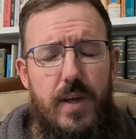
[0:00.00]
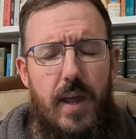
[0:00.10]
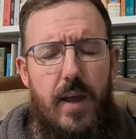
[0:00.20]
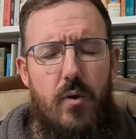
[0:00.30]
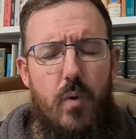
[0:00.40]

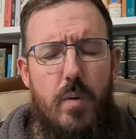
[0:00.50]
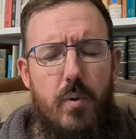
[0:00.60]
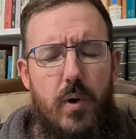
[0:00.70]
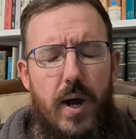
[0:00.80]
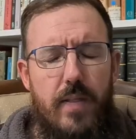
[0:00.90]
and we
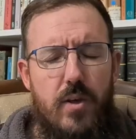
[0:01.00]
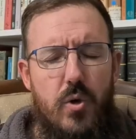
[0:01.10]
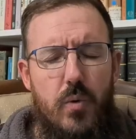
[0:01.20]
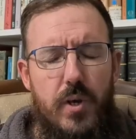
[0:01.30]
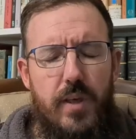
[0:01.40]
pray that
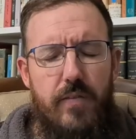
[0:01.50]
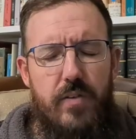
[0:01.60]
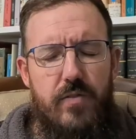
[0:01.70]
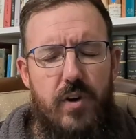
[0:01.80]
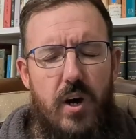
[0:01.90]
you would give
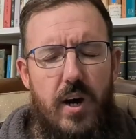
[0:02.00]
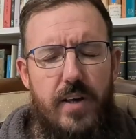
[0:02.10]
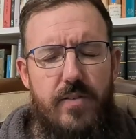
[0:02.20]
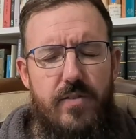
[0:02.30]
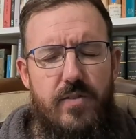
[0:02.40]
us
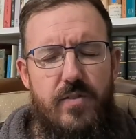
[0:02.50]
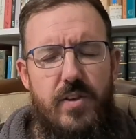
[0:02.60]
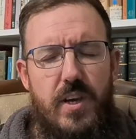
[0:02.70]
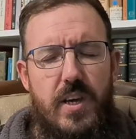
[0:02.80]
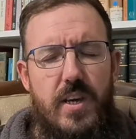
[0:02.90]
eyes to
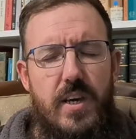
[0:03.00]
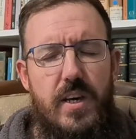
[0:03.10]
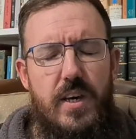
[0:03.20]
see,